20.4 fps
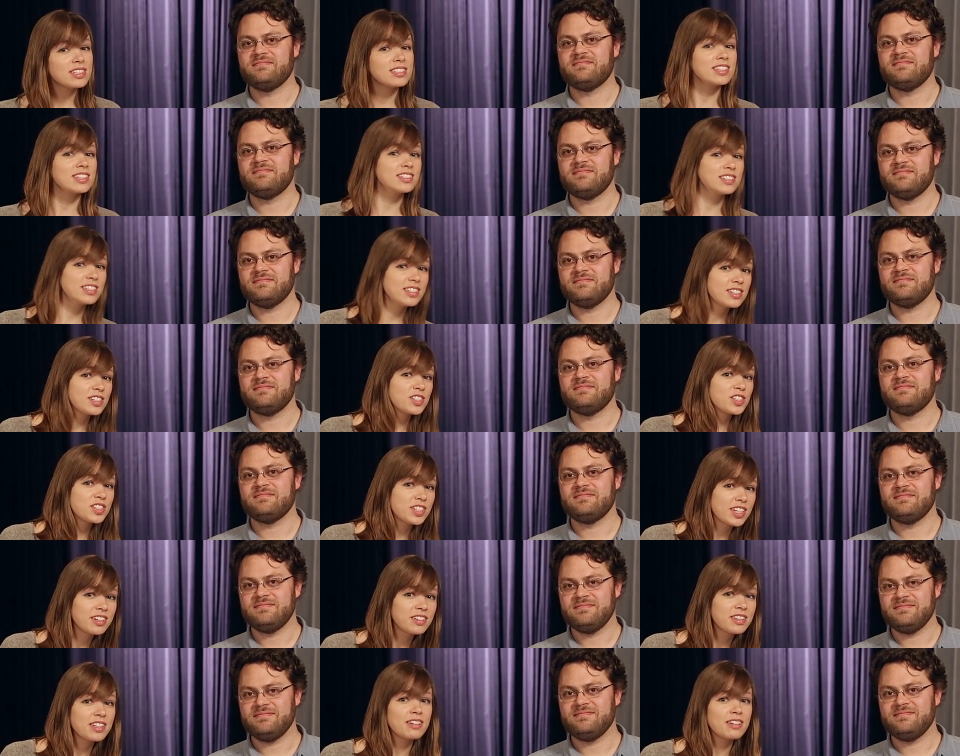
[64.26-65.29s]
Speaker 1: it's easy to
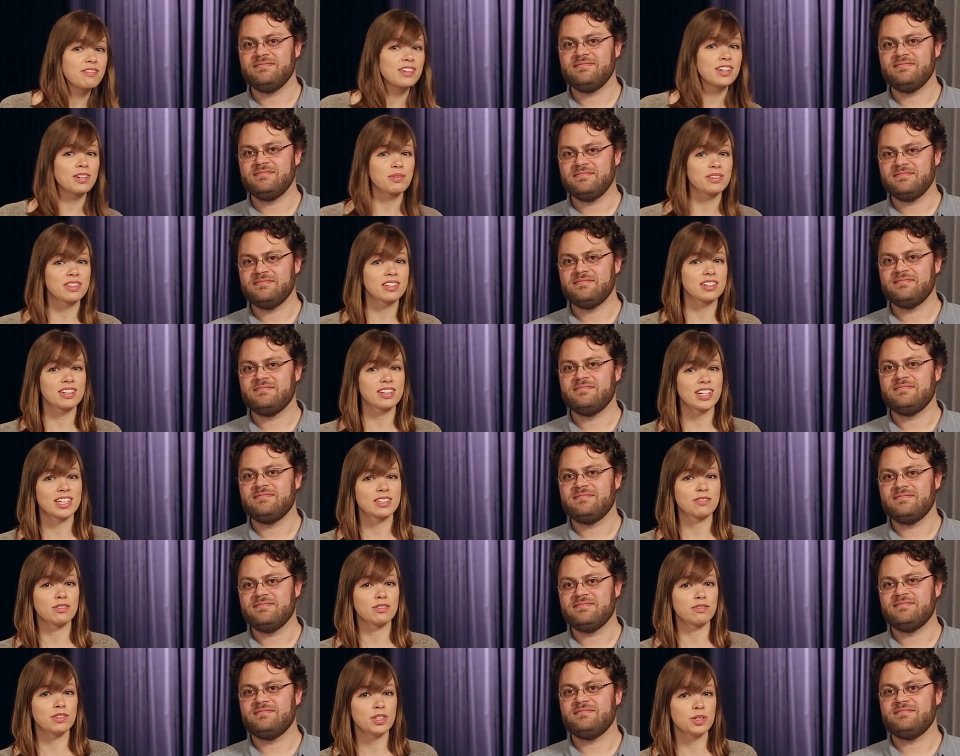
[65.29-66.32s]
share the event with the class
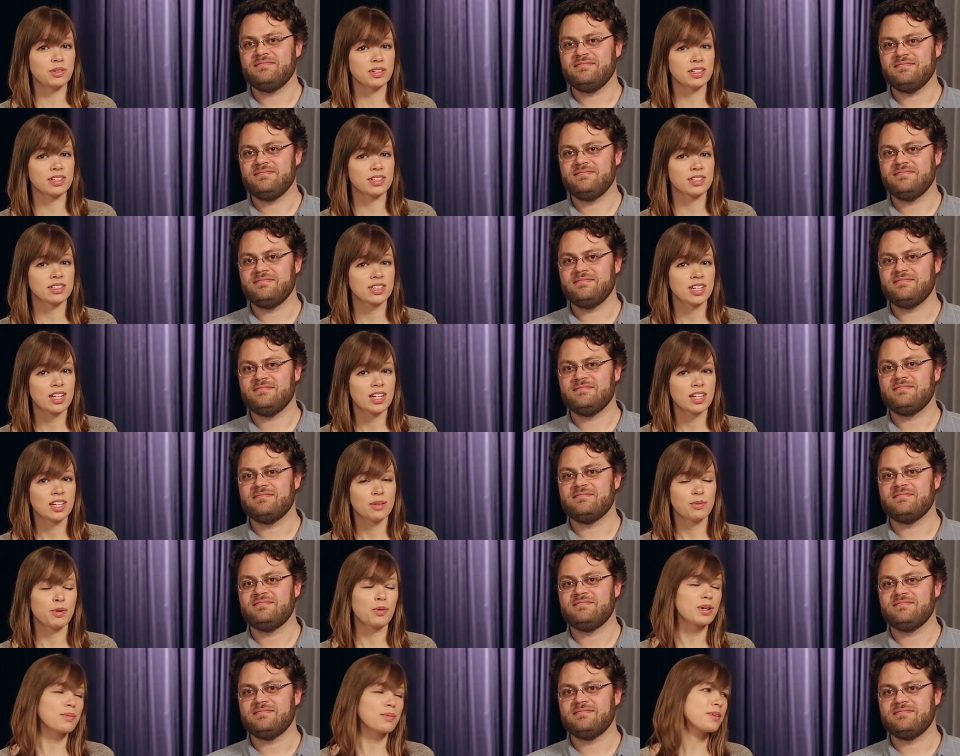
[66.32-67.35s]
for viewing.
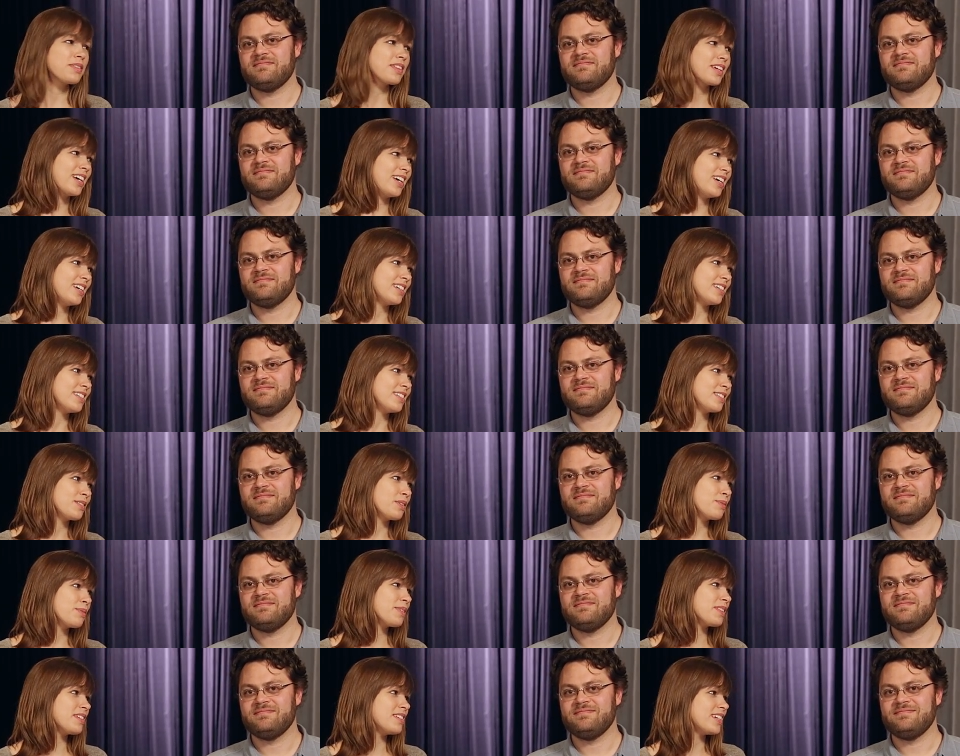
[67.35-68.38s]
But what about the cons? What
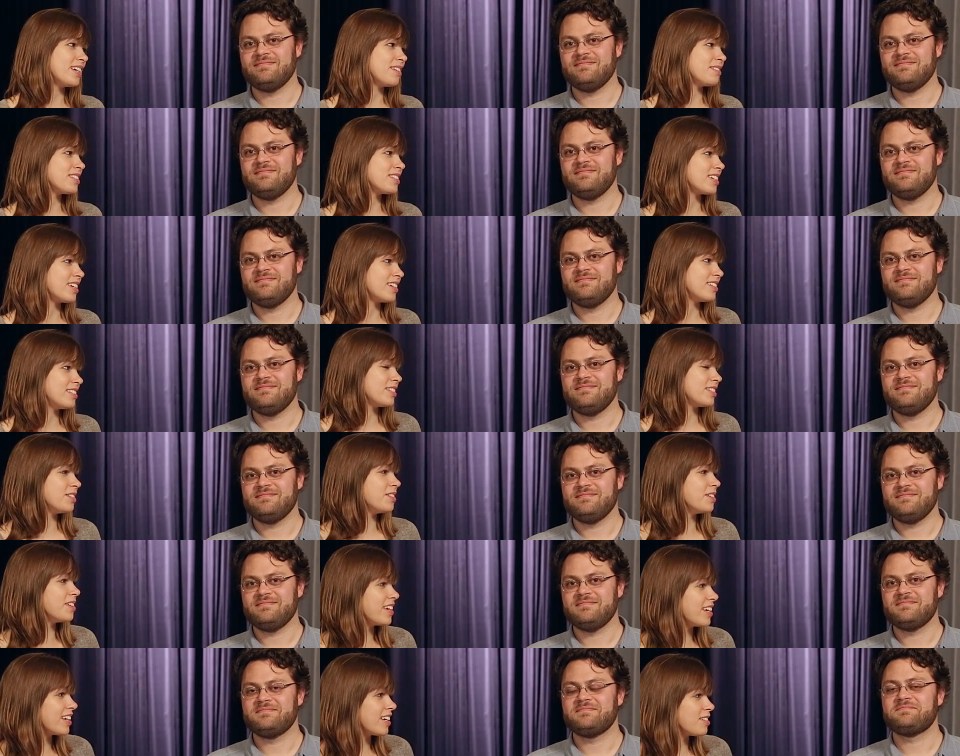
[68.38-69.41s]
about the downsides to
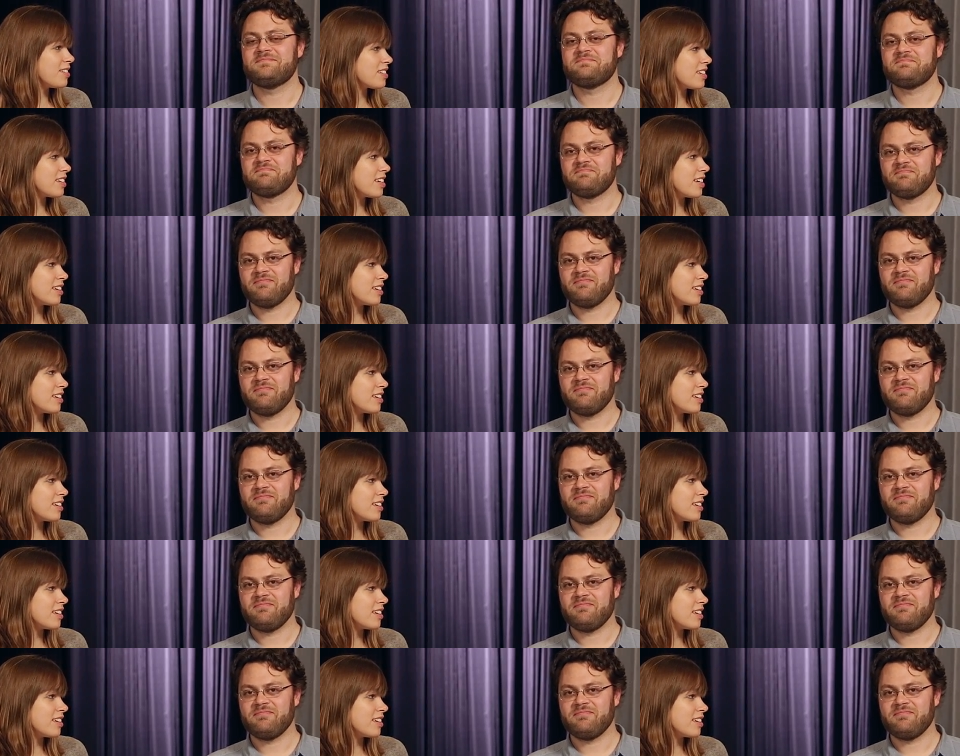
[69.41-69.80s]
Google Hangouts on